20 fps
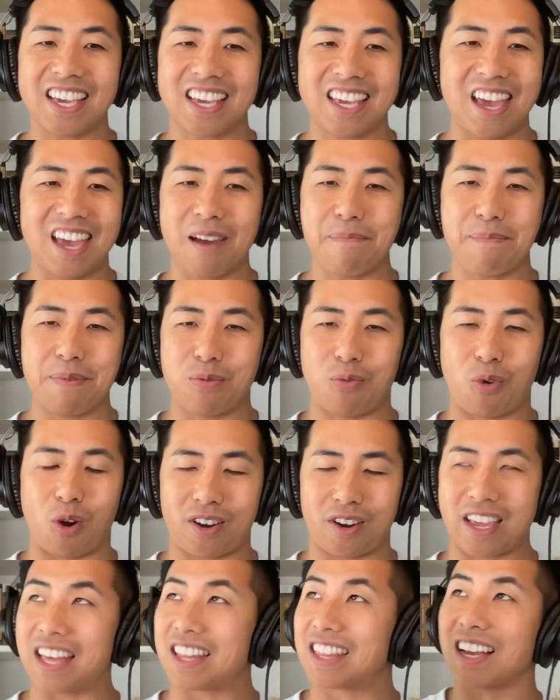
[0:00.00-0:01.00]
can't be
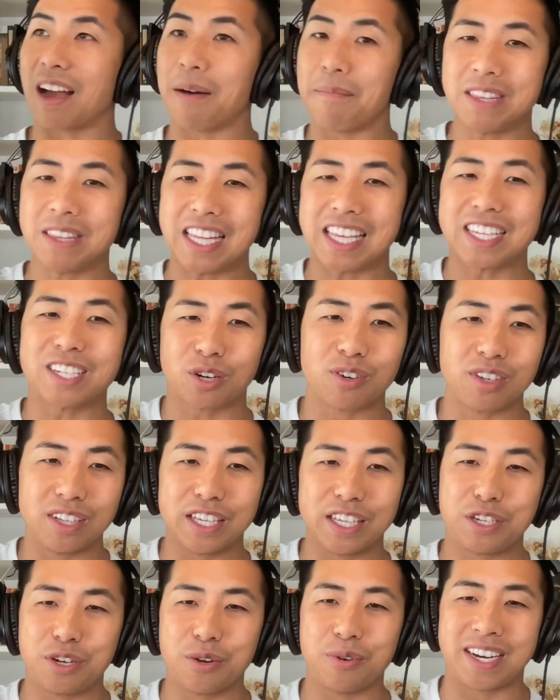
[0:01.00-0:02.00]
work ethic. I'm literally
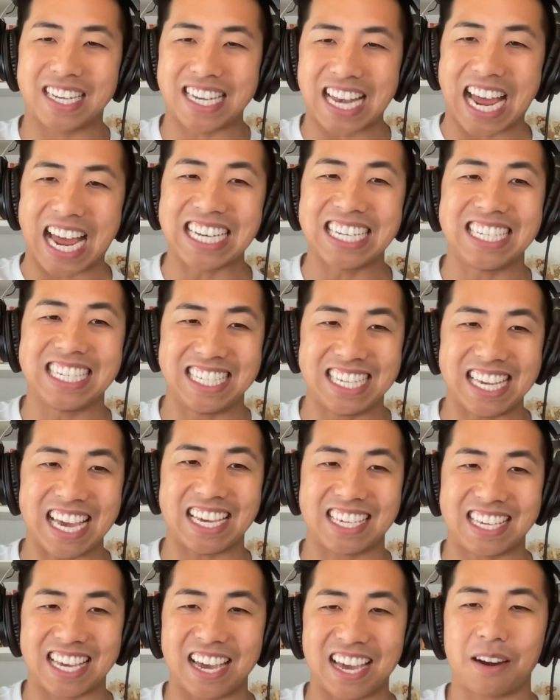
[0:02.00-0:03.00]
doing
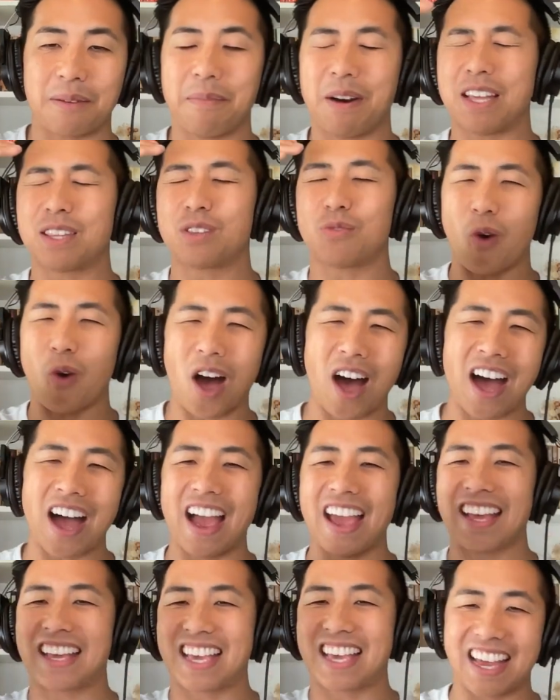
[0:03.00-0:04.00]
98K a month.
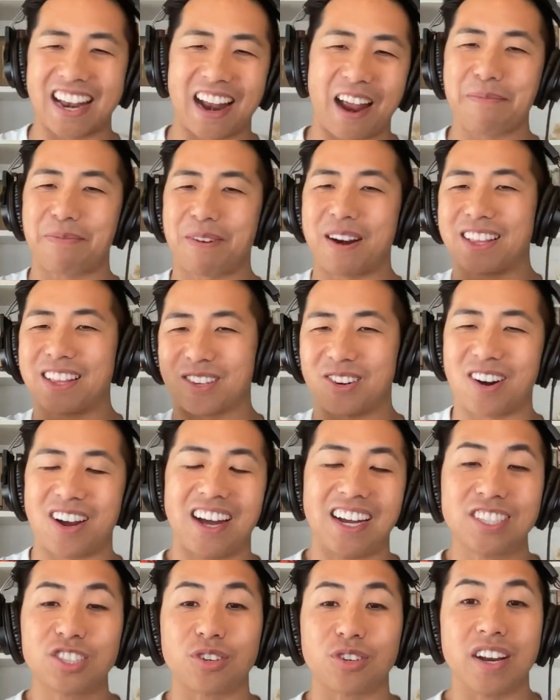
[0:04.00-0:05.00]
Why can't I break through
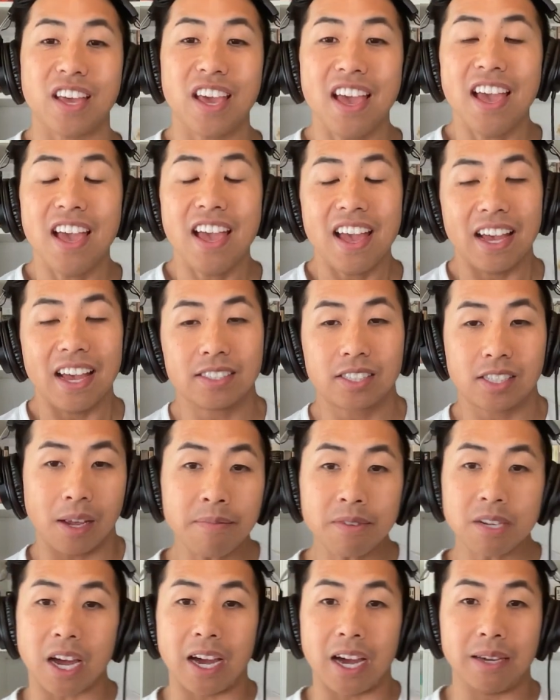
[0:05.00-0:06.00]
100? And
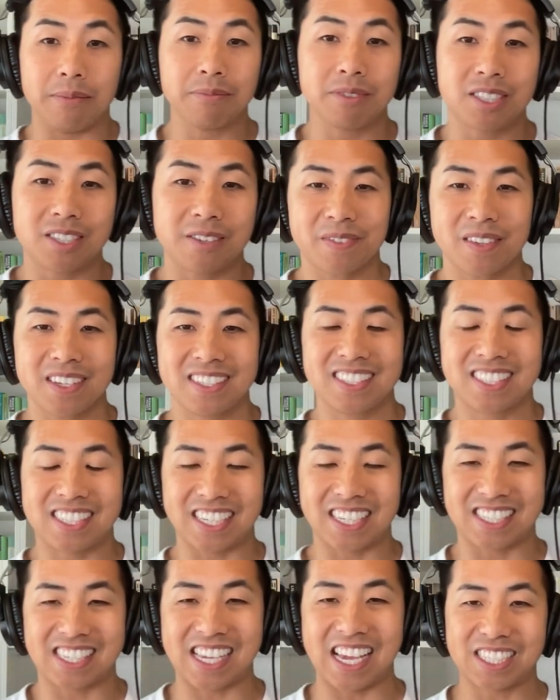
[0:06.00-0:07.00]
sometimes
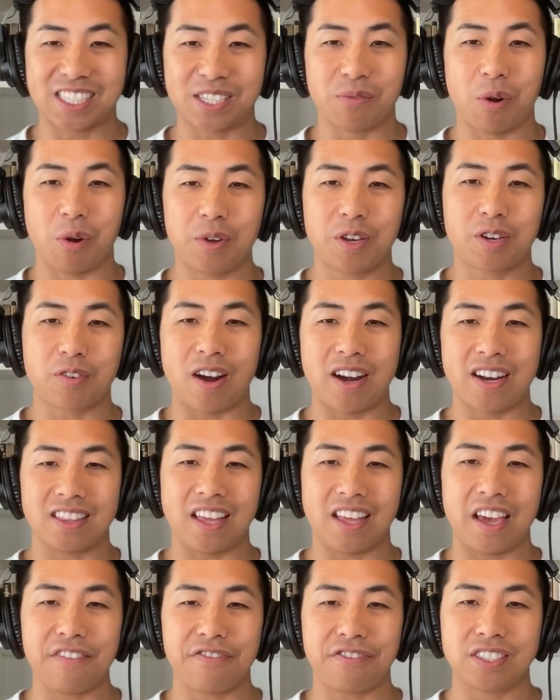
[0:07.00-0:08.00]
success and what we create in
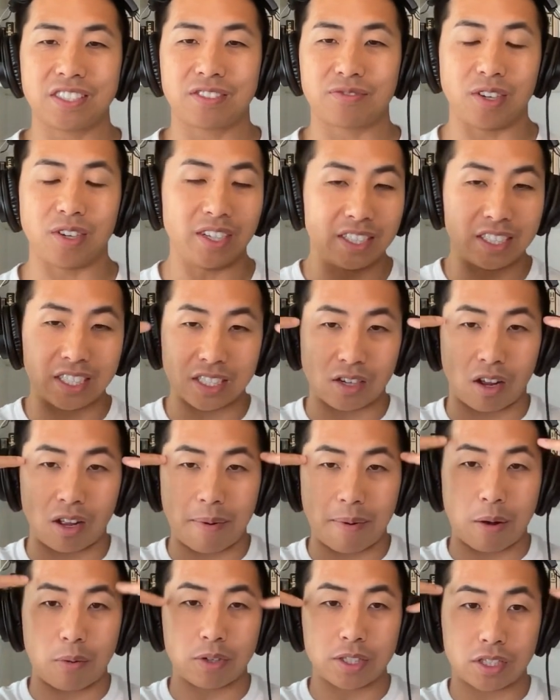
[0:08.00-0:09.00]
life is really just all
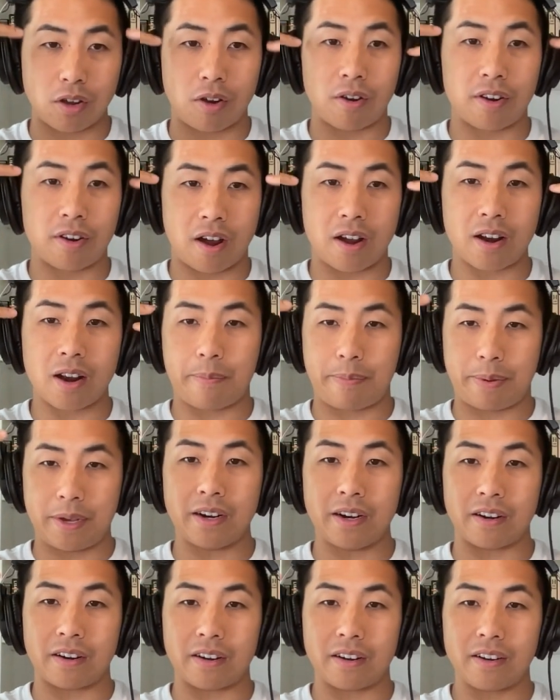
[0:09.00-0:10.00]
about what's going on up
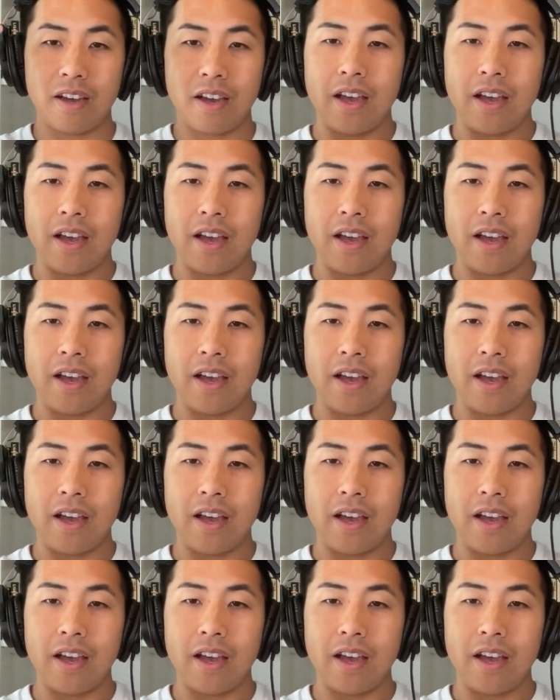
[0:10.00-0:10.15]
here.